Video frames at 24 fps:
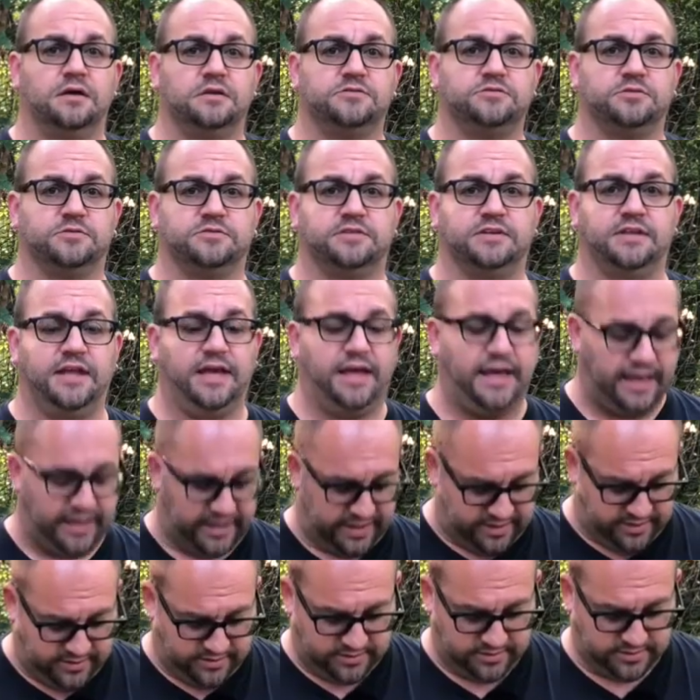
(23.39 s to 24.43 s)
So
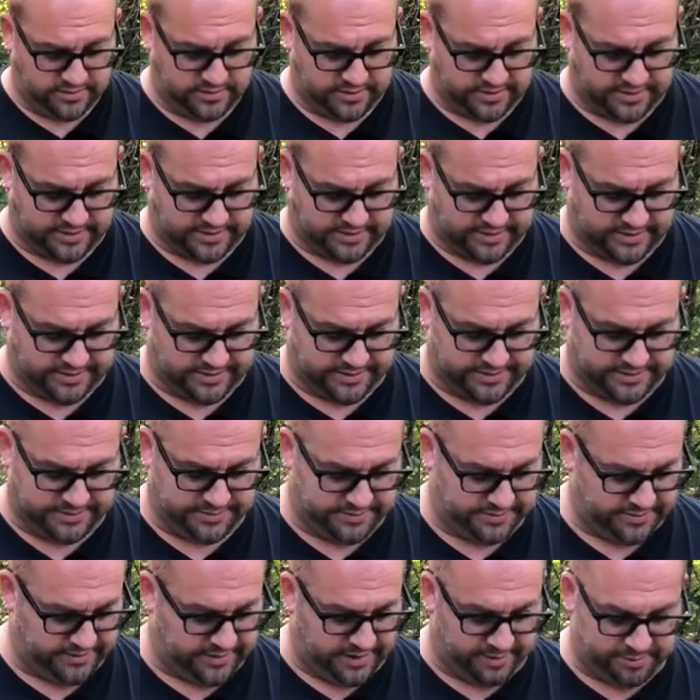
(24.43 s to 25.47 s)
today, uh, I'm
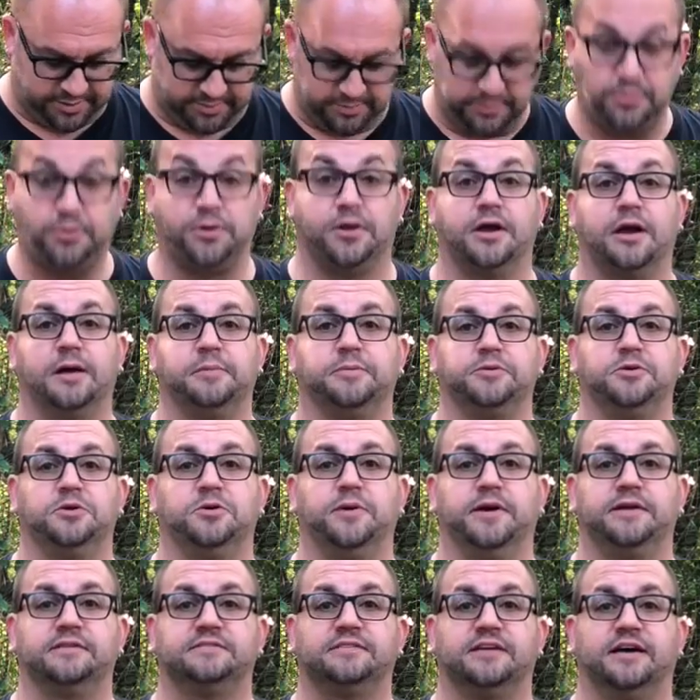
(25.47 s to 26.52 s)
going to be putting up a
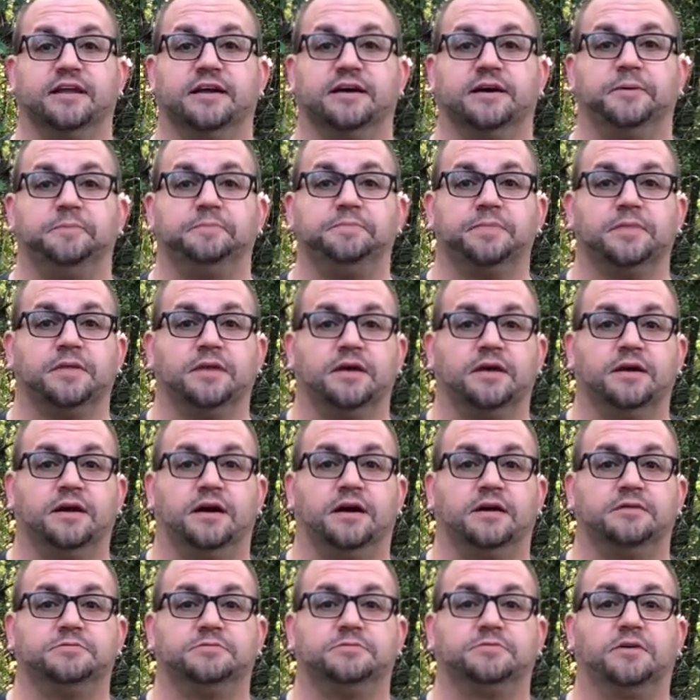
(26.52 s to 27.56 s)
new antenna
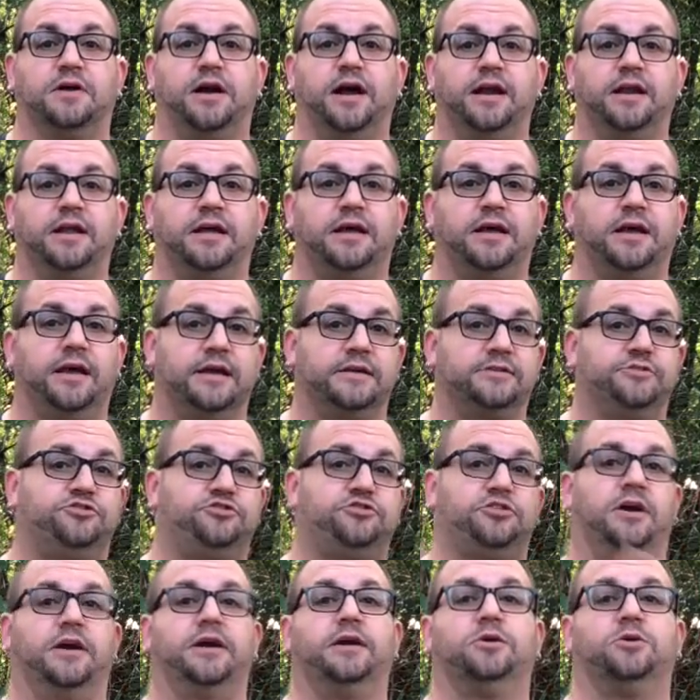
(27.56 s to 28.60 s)
on Friday, a
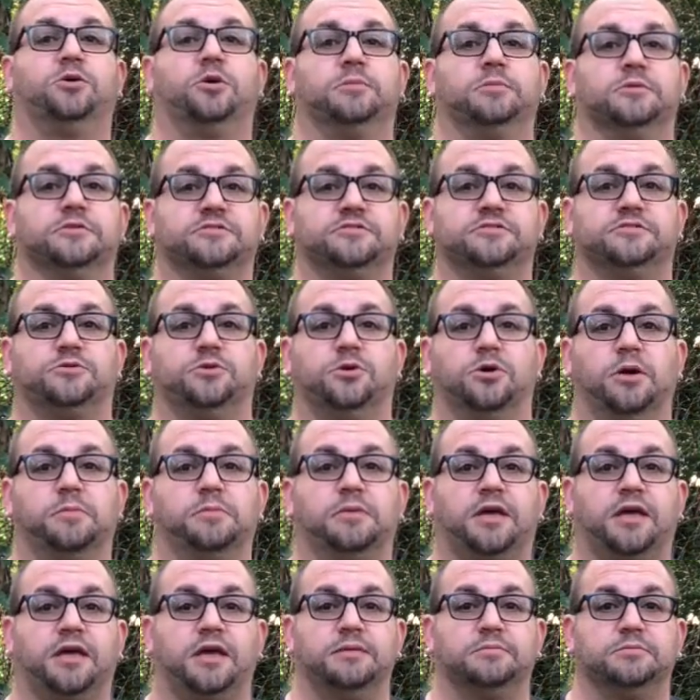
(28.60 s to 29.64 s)
ginormous storm
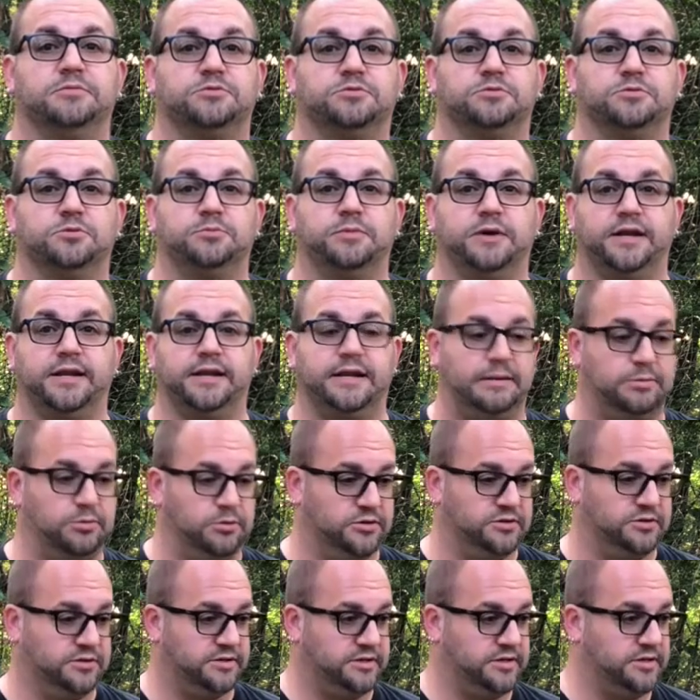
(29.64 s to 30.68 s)
came through my
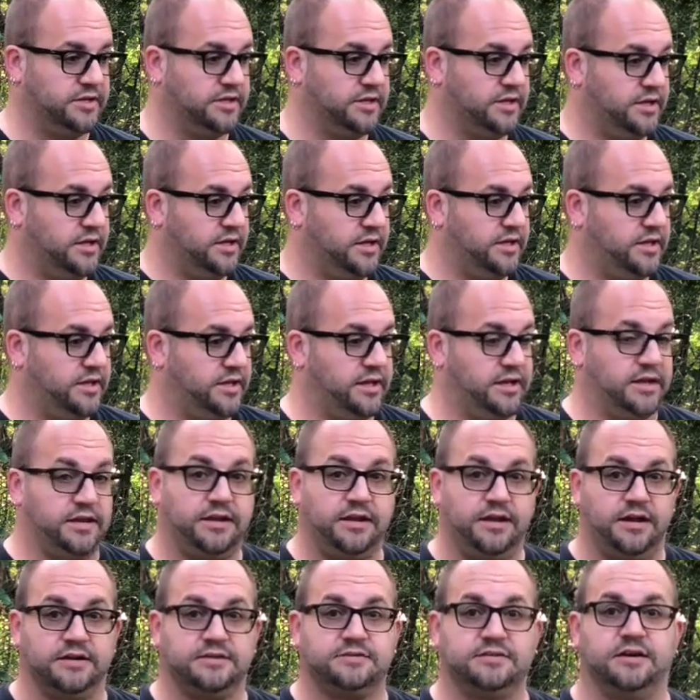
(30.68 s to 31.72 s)
neighborhood and
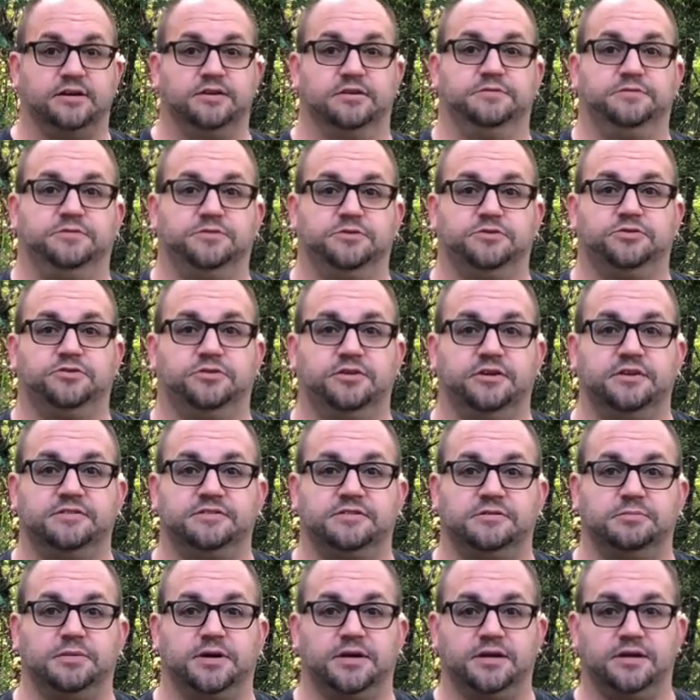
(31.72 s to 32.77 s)
knocked down a few trees
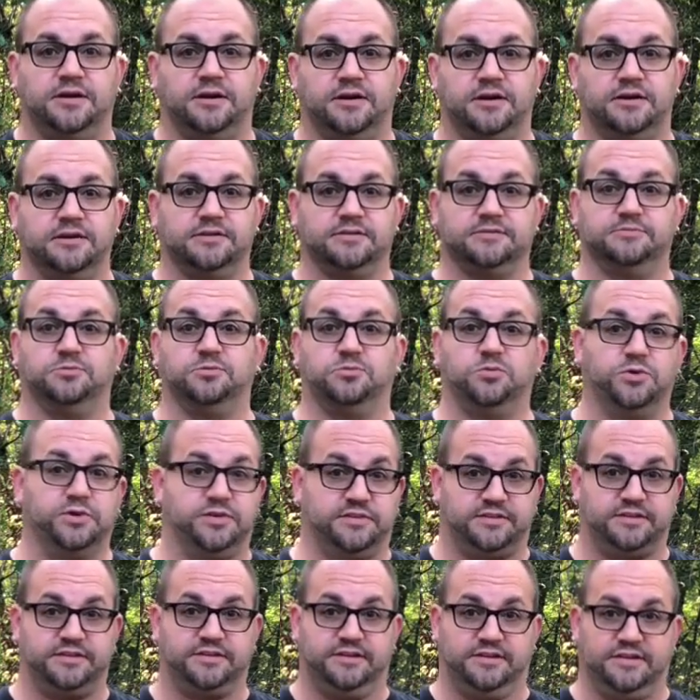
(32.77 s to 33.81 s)
in my yard, and
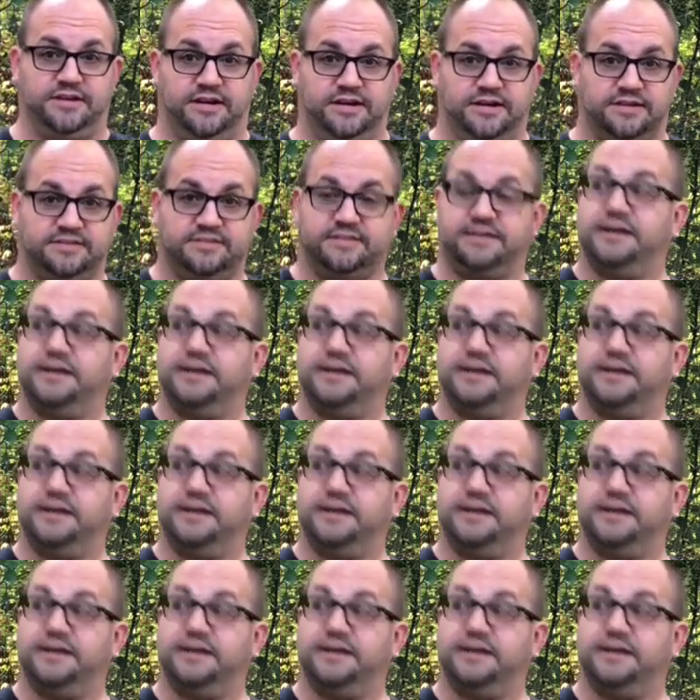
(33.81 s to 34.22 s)
with it, knocked